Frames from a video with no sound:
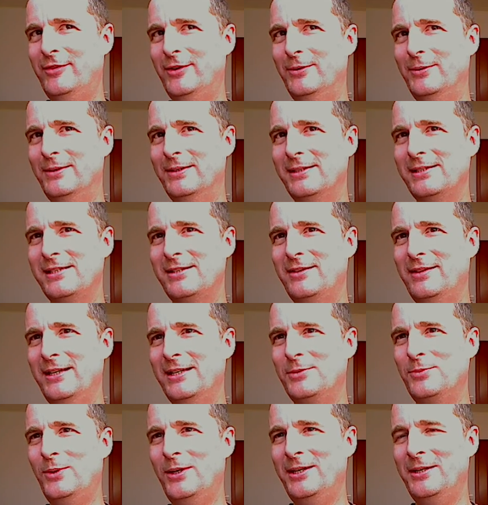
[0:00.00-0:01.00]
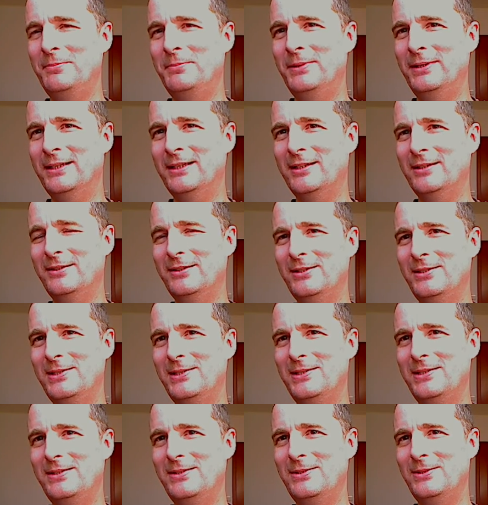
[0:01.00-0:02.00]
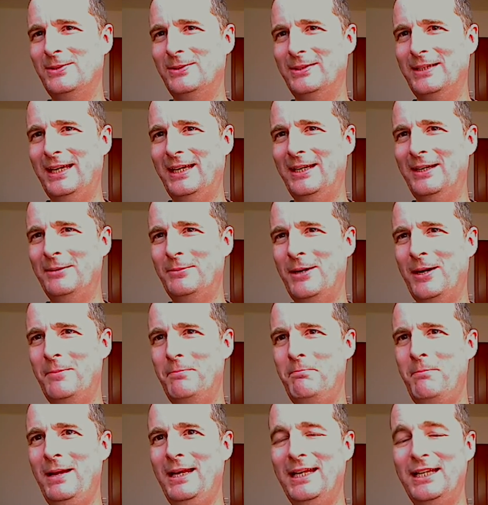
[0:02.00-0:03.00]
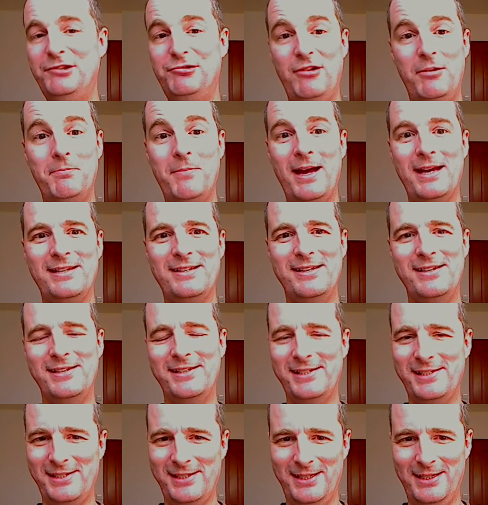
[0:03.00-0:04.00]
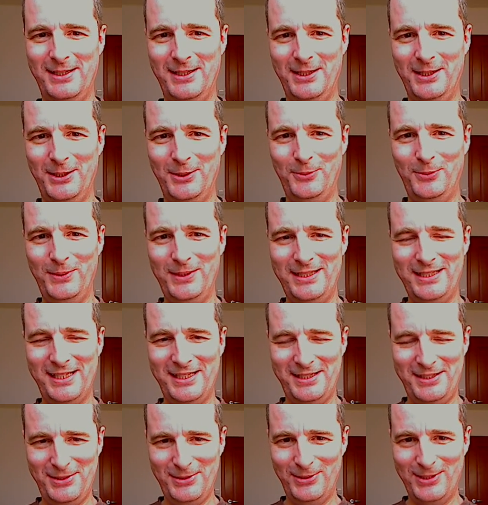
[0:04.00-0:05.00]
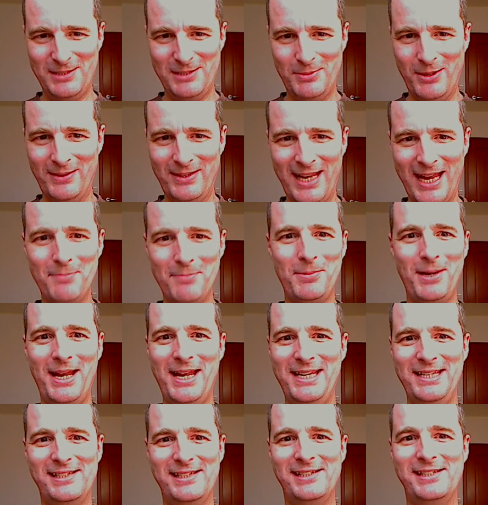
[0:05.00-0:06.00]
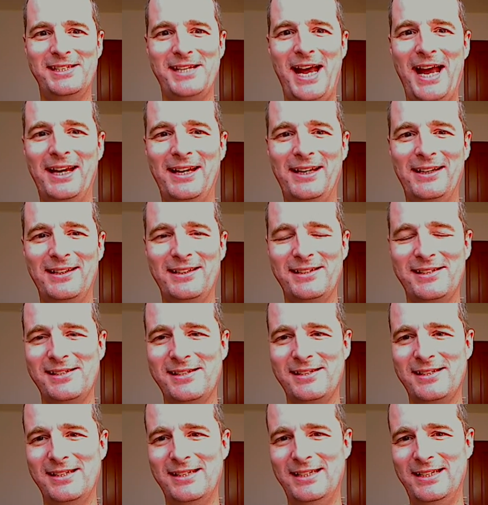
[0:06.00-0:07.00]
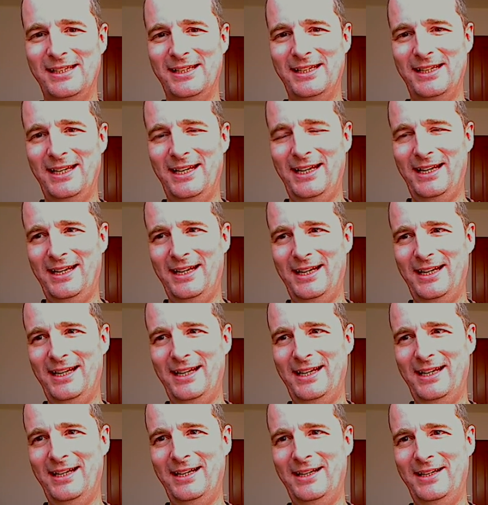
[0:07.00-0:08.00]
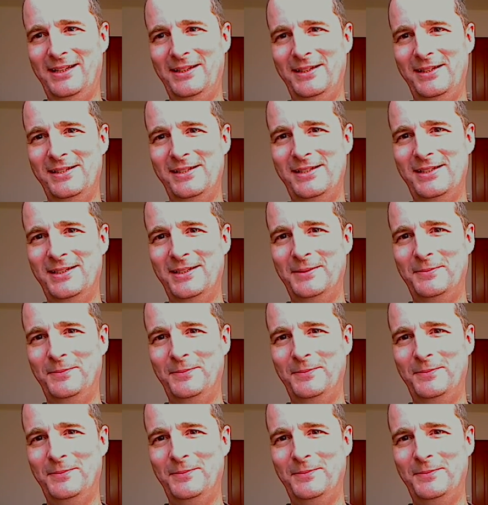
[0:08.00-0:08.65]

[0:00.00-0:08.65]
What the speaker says: focused. There's one book talking about military matters, which talks about airplanes and tanks, and